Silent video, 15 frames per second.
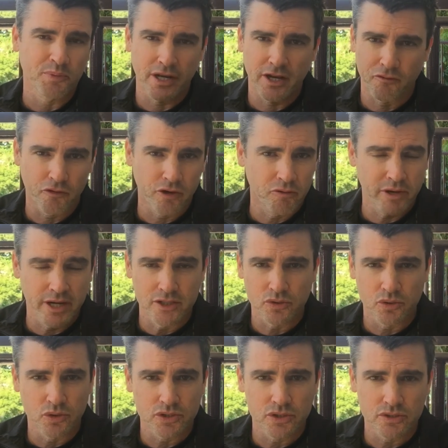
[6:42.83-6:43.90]
plenty of free
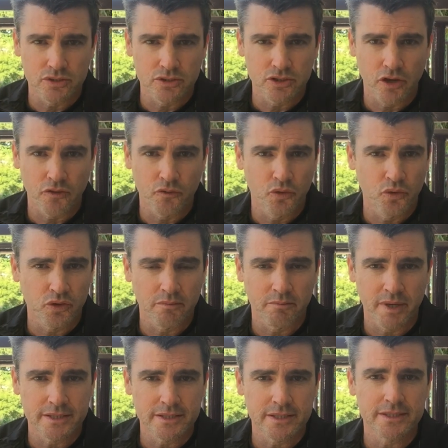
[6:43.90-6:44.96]
resources and so forth at
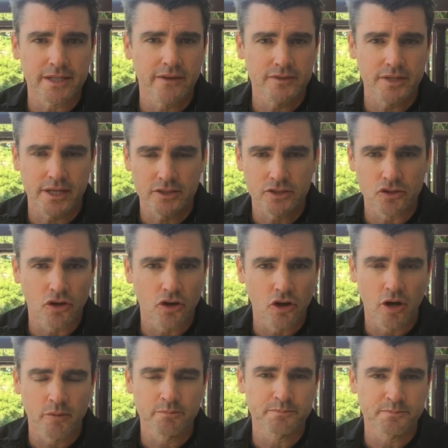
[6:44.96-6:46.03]

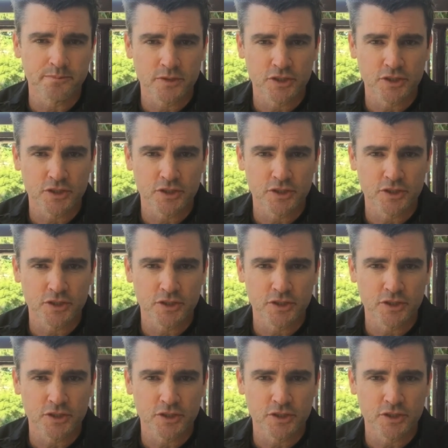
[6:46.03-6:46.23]
mentallytoughtennis.com.